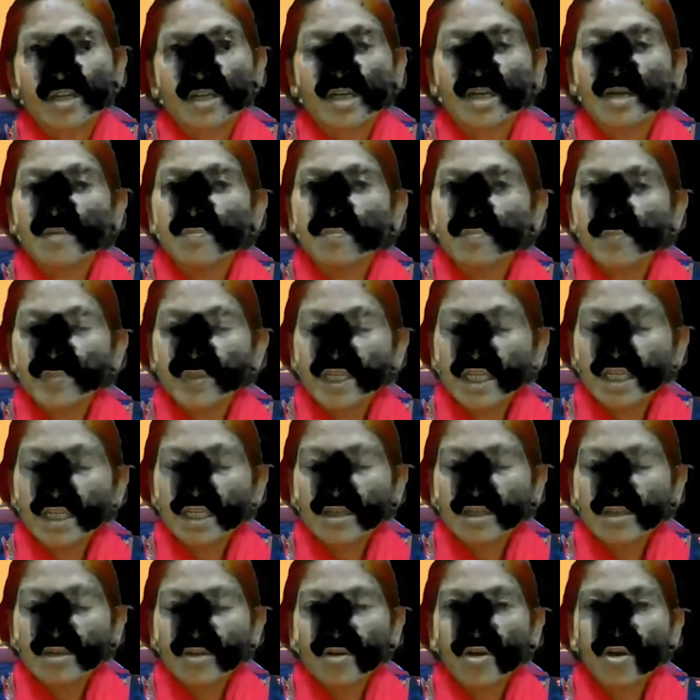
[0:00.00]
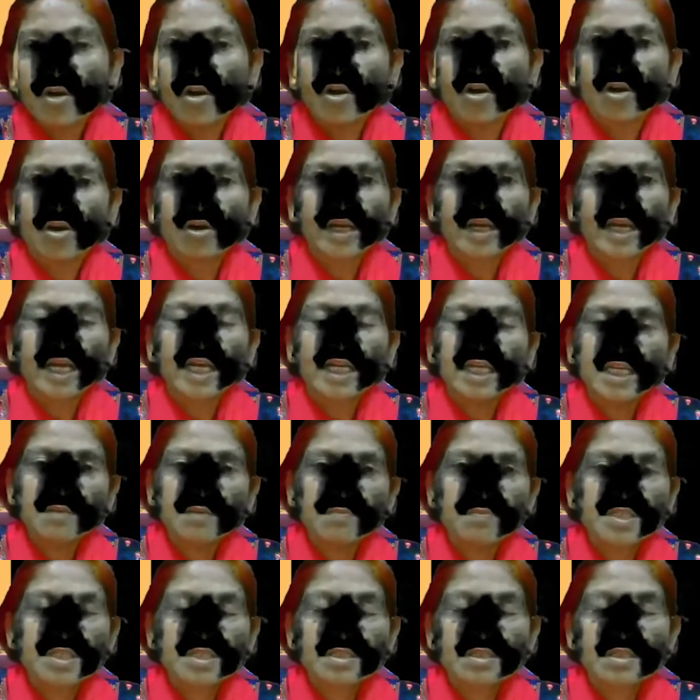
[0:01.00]
company or
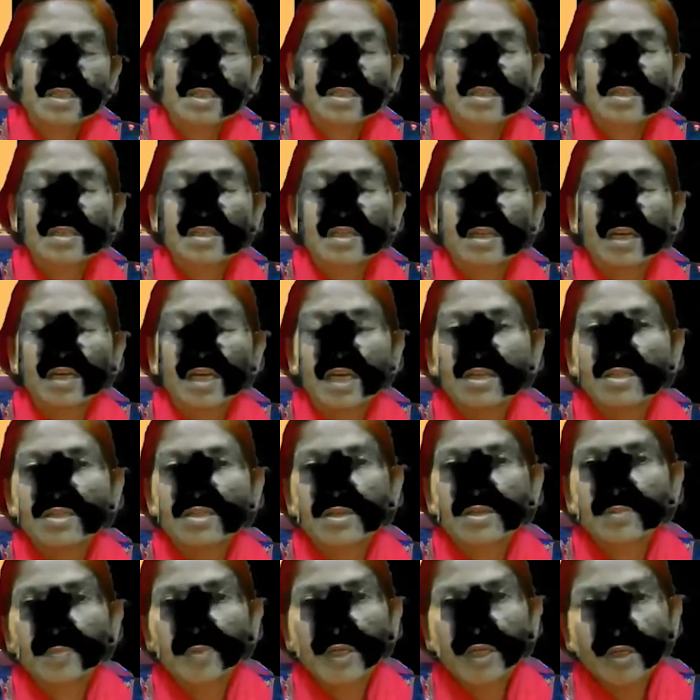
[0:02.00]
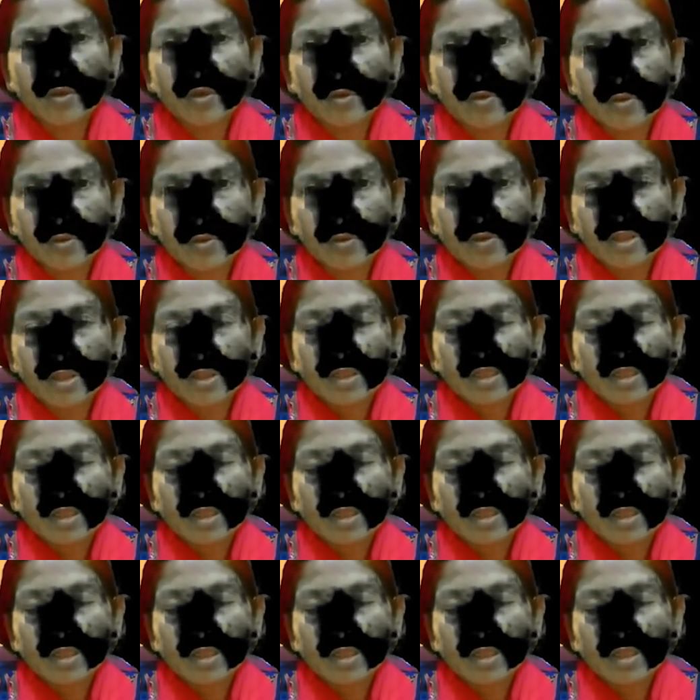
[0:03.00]
any business entrepreneur,